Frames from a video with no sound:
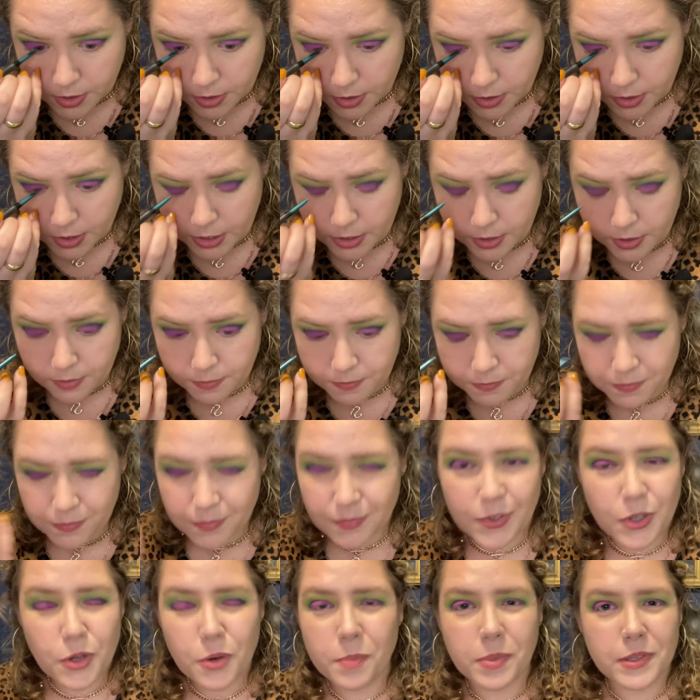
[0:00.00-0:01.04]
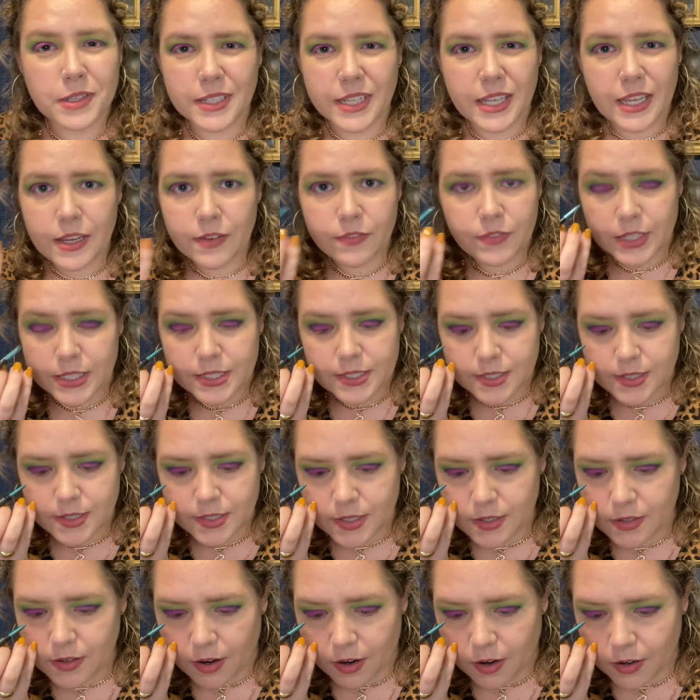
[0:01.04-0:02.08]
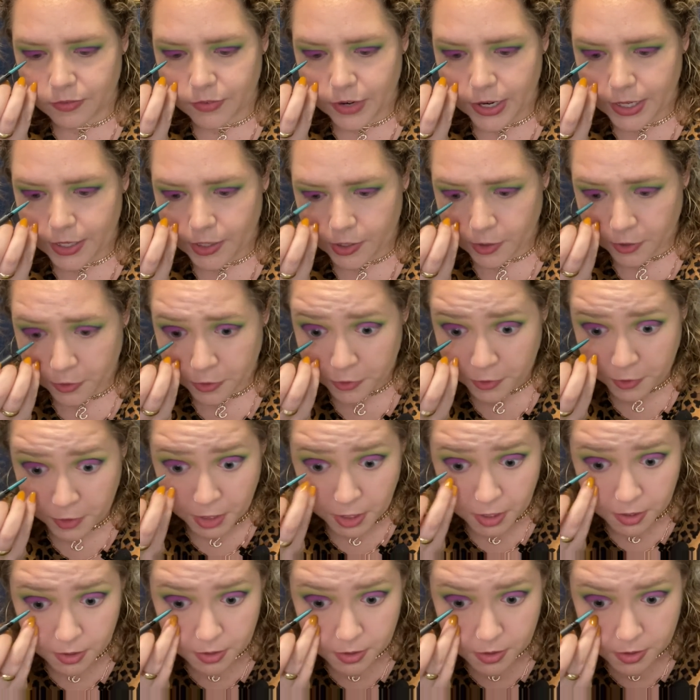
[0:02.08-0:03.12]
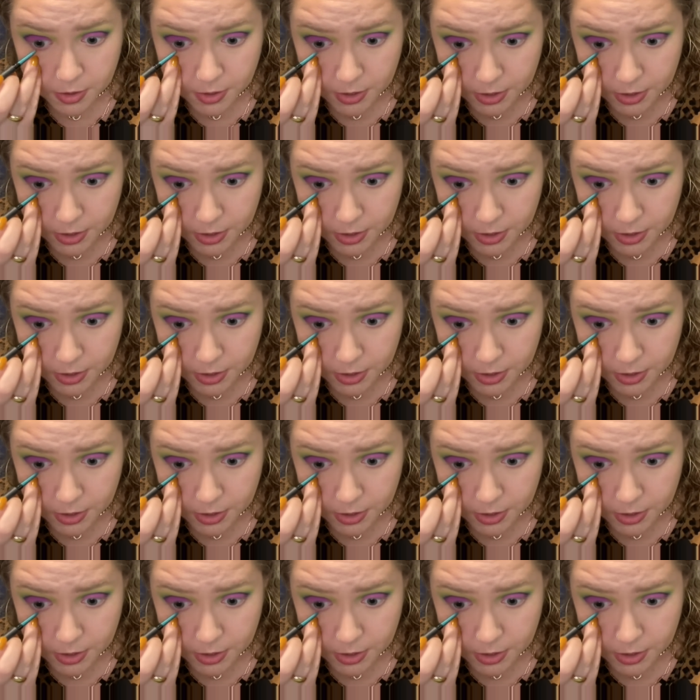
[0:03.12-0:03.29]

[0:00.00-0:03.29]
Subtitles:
Can you believe this isn't already a thing